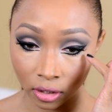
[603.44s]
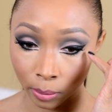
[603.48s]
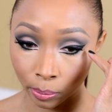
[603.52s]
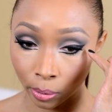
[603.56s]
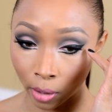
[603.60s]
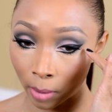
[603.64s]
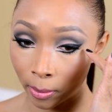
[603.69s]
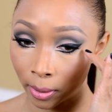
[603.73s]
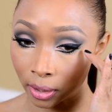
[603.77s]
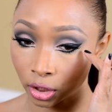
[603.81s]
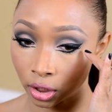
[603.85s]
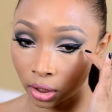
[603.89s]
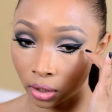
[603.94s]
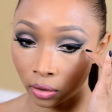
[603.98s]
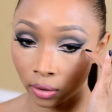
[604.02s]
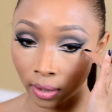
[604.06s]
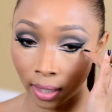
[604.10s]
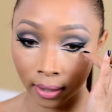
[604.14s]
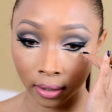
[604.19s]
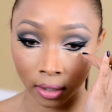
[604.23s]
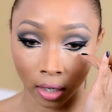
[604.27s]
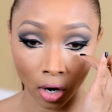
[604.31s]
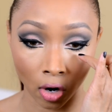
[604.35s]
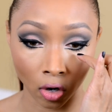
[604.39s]
brought my gel
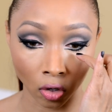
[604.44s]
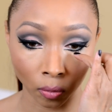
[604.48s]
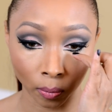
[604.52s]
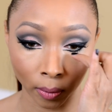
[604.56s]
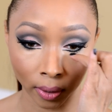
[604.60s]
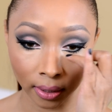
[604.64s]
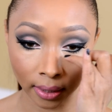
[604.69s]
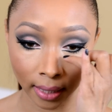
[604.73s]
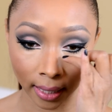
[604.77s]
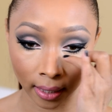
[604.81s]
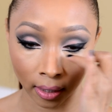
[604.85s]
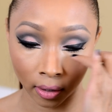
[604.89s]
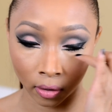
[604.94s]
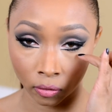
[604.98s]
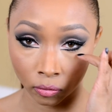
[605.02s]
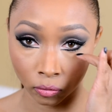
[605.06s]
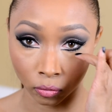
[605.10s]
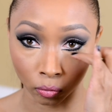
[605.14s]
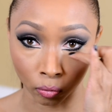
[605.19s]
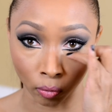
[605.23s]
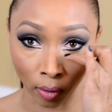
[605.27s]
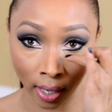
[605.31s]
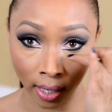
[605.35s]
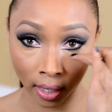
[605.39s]
liner all the way down
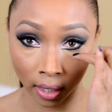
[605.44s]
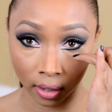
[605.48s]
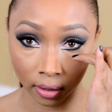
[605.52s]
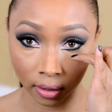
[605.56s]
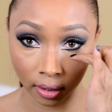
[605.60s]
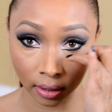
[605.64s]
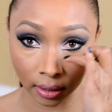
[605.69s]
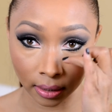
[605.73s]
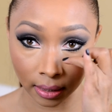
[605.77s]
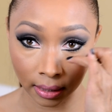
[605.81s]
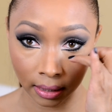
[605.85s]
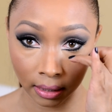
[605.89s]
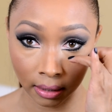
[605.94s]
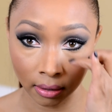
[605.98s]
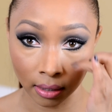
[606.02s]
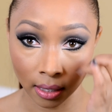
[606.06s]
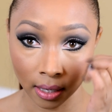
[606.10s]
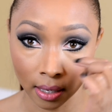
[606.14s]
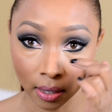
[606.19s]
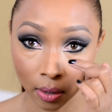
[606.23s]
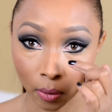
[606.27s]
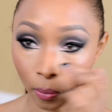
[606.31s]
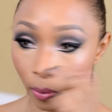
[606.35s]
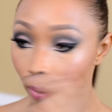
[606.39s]
right underneath
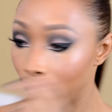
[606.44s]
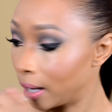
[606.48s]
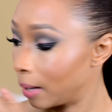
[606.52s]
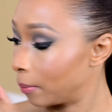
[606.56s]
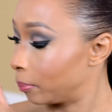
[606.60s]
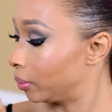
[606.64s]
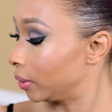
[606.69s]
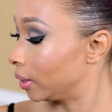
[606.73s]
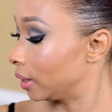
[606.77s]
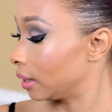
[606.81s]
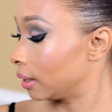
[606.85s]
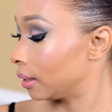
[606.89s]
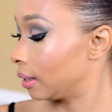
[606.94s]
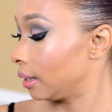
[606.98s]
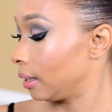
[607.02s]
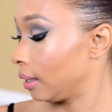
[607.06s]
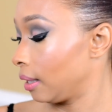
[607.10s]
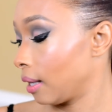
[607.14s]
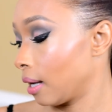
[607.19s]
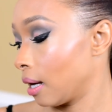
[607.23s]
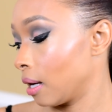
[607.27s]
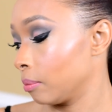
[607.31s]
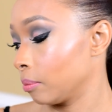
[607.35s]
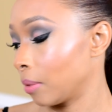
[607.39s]
where I put the
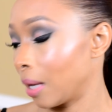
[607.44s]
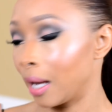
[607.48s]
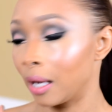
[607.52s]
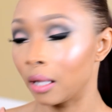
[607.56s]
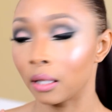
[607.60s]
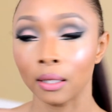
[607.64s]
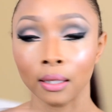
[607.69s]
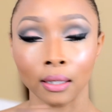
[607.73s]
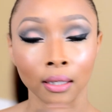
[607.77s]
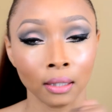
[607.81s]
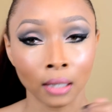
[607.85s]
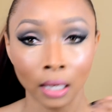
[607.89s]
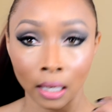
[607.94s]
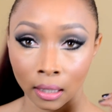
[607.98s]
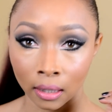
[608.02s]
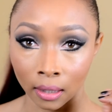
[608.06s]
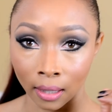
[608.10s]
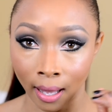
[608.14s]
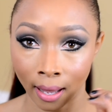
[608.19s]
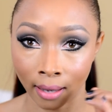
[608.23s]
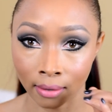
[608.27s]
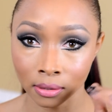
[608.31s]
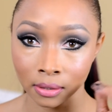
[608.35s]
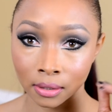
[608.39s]
Alien and
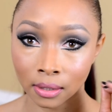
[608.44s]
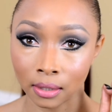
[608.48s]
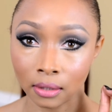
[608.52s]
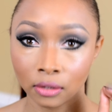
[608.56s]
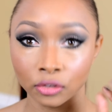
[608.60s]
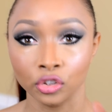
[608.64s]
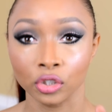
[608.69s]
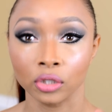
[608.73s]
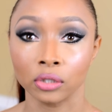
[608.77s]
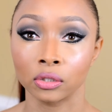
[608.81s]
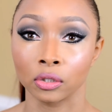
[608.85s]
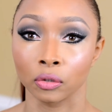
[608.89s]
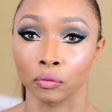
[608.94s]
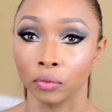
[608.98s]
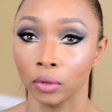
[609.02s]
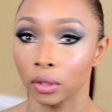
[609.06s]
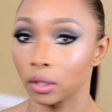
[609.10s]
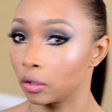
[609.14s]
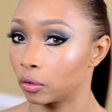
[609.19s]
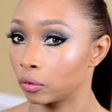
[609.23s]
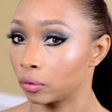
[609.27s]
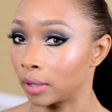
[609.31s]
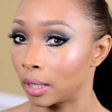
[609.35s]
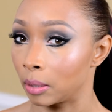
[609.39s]
Lasting, just to really
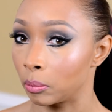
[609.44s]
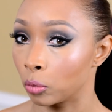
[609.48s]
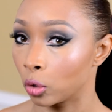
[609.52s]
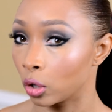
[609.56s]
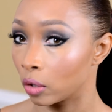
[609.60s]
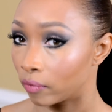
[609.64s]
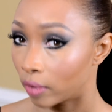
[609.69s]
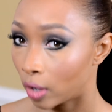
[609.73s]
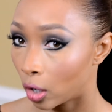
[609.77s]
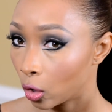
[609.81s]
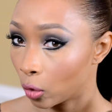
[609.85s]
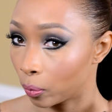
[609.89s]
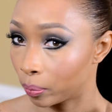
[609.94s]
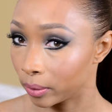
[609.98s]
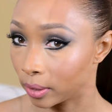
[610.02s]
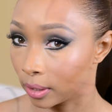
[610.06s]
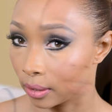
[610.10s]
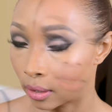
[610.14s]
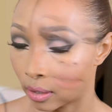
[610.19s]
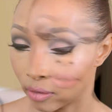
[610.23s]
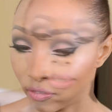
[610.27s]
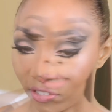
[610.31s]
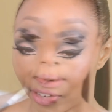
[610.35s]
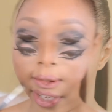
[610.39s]
create more of an opening
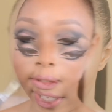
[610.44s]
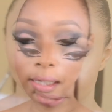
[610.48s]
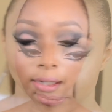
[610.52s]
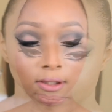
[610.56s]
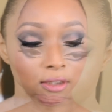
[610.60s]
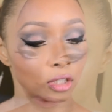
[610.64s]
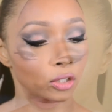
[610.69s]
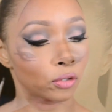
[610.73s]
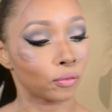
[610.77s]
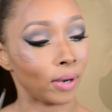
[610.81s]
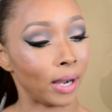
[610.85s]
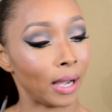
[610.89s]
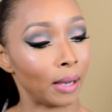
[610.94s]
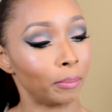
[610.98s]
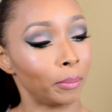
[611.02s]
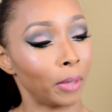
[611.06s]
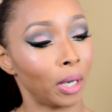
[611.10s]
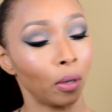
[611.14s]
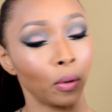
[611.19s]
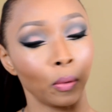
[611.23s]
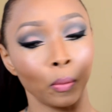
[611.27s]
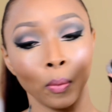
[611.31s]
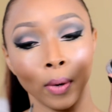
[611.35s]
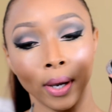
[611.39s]
effect. Next, I actually grabbed
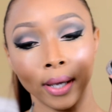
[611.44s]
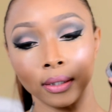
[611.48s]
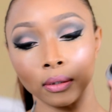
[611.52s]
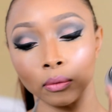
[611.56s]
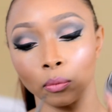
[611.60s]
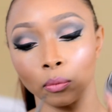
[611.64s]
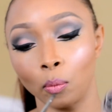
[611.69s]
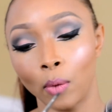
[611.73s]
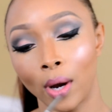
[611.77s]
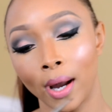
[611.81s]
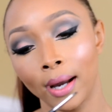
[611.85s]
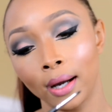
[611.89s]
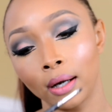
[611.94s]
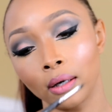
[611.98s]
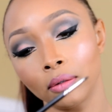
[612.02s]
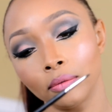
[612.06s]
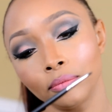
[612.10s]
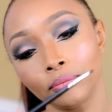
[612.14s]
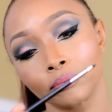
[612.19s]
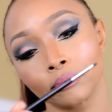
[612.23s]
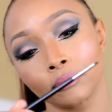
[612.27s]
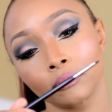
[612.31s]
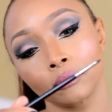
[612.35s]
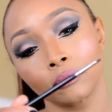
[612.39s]
my WetNWild
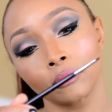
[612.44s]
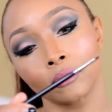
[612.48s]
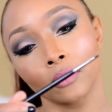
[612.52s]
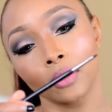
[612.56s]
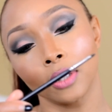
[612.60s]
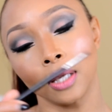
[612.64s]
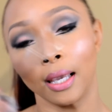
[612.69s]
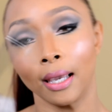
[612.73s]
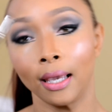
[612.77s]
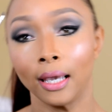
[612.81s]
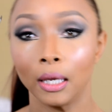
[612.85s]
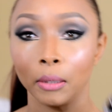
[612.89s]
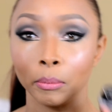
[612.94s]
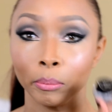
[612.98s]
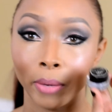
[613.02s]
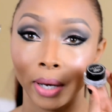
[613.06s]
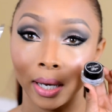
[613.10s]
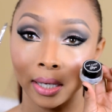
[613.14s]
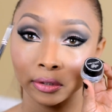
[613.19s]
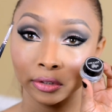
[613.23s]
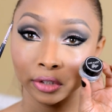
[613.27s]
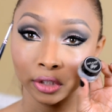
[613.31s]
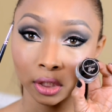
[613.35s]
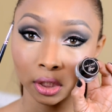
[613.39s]
and my
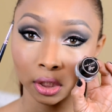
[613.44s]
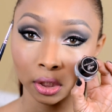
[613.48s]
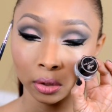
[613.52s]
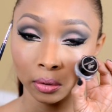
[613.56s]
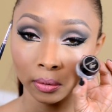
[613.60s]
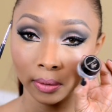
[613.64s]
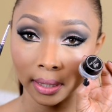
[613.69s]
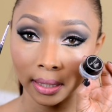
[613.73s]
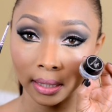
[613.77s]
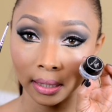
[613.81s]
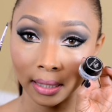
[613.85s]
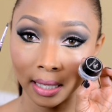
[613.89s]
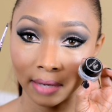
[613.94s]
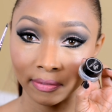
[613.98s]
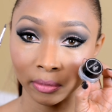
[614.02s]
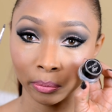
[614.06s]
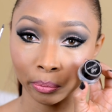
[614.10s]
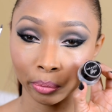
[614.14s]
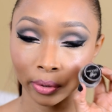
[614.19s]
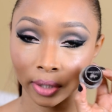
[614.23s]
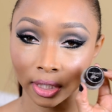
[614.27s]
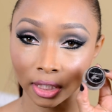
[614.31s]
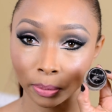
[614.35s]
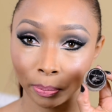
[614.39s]
211
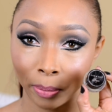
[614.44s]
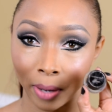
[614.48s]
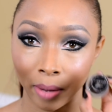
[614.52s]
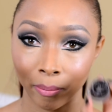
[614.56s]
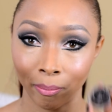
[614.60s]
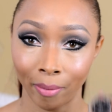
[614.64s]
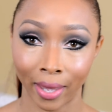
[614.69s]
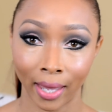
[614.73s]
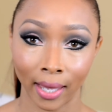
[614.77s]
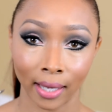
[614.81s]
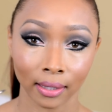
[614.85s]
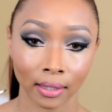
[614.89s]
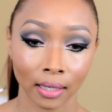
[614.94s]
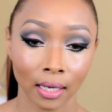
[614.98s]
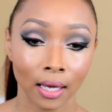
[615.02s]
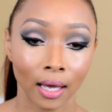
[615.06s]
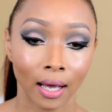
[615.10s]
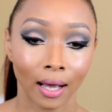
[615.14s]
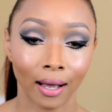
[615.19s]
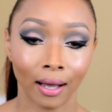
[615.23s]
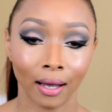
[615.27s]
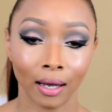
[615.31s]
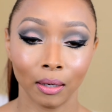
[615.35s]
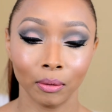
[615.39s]
brush by MAC
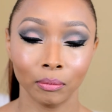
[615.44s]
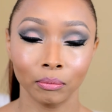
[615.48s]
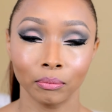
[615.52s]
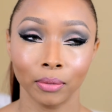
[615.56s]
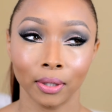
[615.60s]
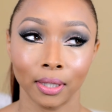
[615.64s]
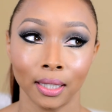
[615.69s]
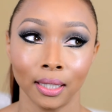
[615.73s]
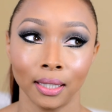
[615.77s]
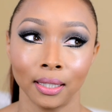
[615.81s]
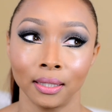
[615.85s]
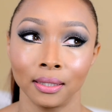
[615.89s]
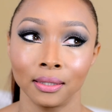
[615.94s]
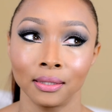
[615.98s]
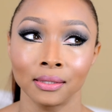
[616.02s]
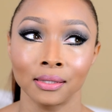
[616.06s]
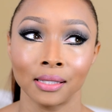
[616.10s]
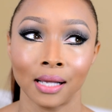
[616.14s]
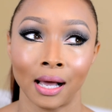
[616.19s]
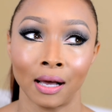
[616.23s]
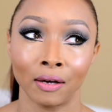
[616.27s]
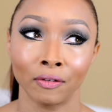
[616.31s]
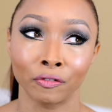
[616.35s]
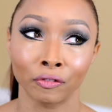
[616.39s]
because
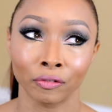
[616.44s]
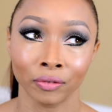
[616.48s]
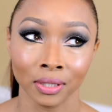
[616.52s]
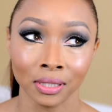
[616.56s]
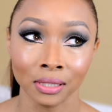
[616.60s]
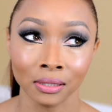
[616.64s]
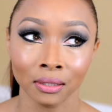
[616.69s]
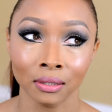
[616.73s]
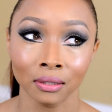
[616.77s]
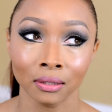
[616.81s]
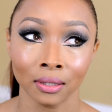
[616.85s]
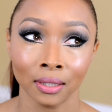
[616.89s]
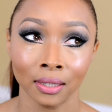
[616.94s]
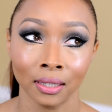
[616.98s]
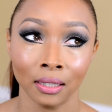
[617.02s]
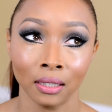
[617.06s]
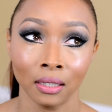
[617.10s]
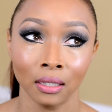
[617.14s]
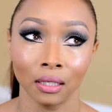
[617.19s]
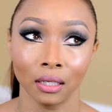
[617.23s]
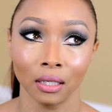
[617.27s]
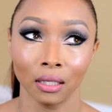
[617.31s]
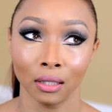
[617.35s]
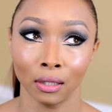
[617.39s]
I've recently
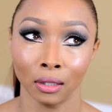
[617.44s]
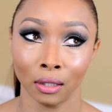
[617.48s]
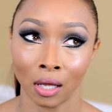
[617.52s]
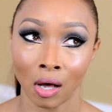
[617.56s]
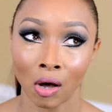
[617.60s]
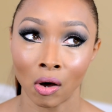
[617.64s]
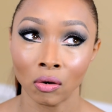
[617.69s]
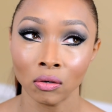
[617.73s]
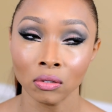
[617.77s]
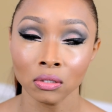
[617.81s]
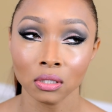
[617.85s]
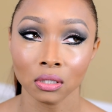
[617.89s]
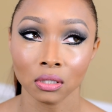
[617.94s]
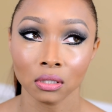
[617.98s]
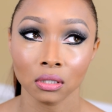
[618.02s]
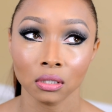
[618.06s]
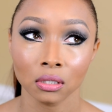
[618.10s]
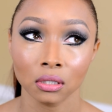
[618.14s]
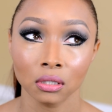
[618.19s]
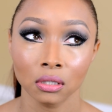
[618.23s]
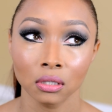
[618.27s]
lost